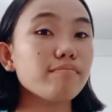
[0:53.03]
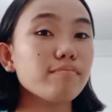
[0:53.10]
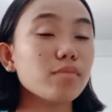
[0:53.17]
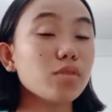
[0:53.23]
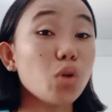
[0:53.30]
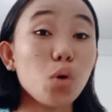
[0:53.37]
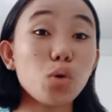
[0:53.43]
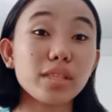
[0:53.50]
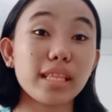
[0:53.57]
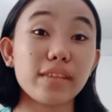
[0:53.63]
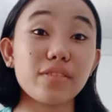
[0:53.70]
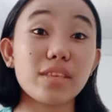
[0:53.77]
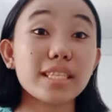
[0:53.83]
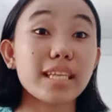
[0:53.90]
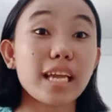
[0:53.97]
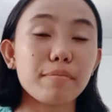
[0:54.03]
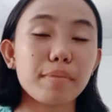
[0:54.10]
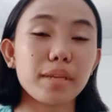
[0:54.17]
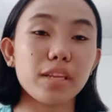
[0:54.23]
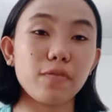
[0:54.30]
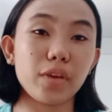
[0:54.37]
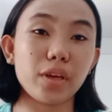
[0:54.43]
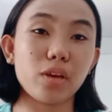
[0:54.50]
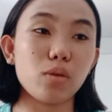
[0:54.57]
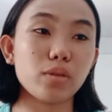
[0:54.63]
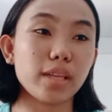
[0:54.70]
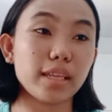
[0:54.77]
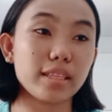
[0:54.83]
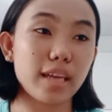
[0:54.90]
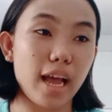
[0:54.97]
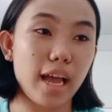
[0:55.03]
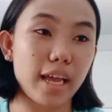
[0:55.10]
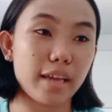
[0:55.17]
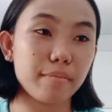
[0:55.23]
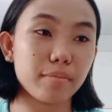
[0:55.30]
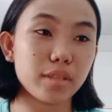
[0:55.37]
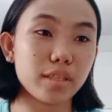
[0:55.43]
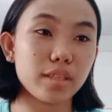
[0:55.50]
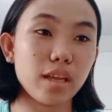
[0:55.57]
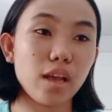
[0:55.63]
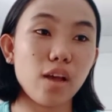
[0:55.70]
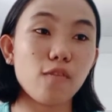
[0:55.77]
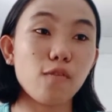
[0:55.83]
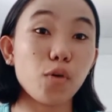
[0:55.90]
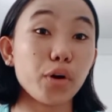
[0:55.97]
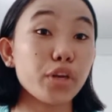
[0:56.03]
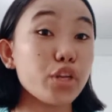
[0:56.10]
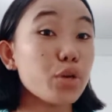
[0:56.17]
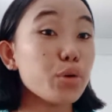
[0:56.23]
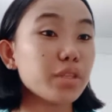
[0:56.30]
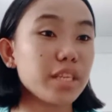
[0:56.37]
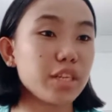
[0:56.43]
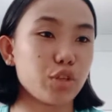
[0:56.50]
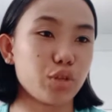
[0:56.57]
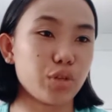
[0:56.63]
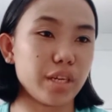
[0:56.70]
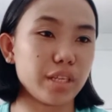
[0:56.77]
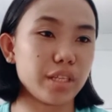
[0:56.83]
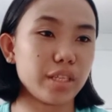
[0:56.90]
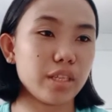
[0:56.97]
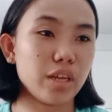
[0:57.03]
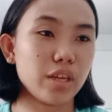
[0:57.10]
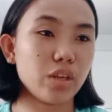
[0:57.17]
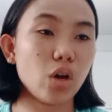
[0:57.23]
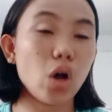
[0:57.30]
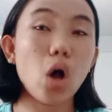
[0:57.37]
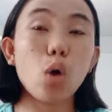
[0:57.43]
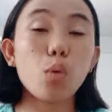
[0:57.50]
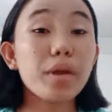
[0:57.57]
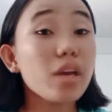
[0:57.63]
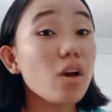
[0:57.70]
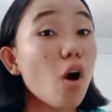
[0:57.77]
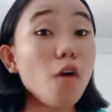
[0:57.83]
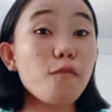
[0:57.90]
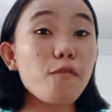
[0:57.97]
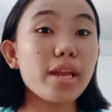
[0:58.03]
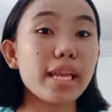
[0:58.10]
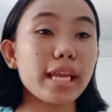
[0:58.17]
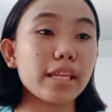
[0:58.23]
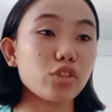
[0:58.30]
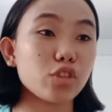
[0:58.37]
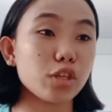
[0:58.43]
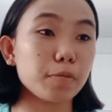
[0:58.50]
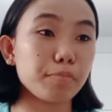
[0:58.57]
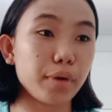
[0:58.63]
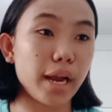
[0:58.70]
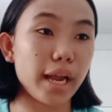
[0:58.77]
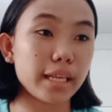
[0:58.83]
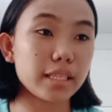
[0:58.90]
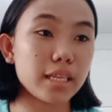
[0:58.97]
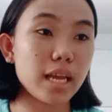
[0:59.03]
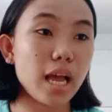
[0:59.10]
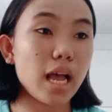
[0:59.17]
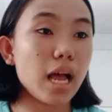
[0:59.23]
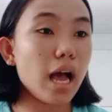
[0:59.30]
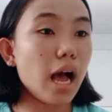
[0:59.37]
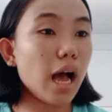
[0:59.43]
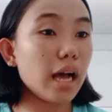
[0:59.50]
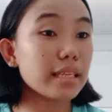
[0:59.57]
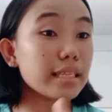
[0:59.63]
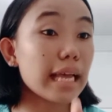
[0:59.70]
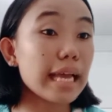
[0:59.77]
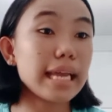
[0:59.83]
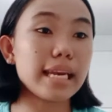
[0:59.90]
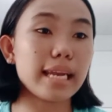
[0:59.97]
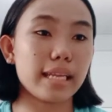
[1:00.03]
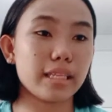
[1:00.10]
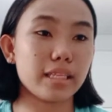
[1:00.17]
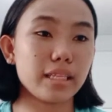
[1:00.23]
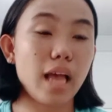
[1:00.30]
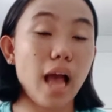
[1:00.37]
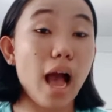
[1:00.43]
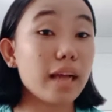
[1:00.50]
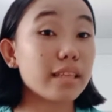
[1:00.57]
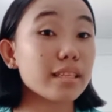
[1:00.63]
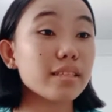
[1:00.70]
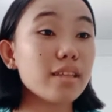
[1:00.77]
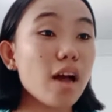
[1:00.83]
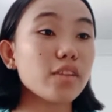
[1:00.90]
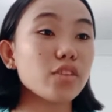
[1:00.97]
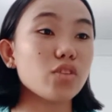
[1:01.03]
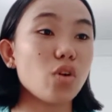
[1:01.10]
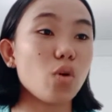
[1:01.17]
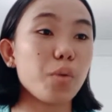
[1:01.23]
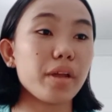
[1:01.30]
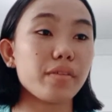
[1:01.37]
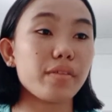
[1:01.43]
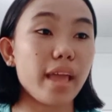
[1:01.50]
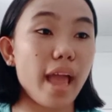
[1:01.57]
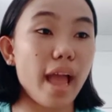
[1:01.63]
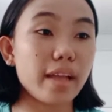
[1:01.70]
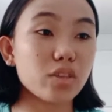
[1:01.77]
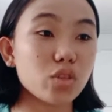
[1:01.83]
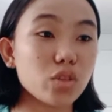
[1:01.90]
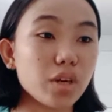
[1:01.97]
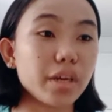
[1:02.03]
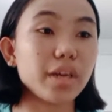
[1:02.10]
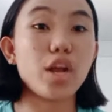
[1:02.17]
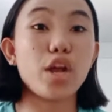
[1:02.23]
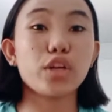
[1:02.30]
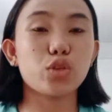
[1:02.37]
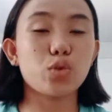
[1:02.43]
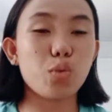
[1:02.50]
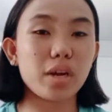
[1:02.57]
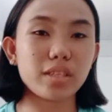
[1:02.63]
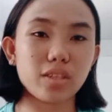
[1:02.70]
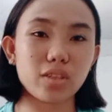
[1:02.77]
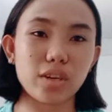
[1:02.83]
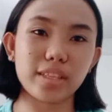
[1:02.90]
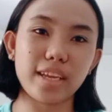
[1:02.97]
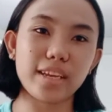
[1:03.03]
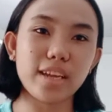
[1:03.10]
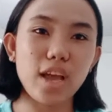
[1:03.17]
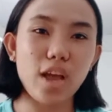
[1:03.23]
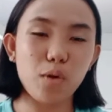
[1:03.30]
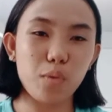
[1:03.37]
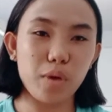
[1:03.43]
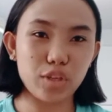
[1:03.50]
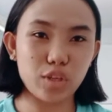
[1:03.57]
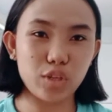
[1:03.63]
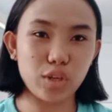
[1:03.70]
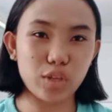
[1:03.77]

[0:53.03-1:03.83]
note that this can be difficult at times for new teachers. No? We often interpret silence as not knowing the answer to a certain question.